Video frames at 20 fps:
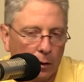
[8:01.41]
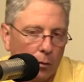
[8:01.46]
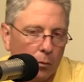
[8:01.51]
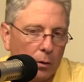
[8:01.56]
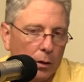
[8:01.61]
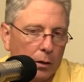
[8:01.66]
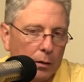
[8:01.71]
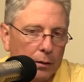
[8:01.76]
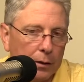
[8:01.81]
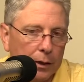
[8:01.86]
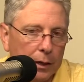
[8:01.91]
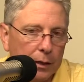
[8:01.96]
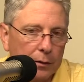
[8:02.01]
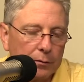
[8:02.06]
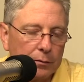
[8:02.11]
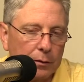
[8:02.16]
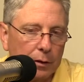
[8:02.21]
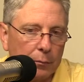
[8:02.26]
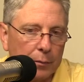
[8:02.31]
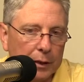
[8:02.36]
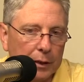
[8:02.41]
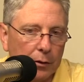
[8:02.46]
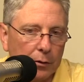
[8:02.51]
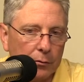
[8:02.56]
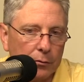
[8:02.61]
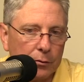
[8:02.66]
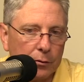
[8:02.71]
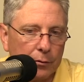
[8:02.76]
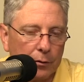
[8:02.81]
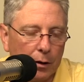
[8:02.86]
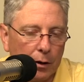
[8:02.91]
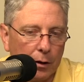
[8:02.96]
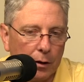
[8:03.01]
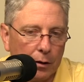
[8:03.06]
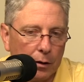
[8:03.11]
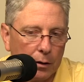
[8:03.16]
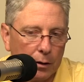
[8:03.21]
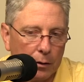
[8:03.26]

Well, and that's, I mean, those are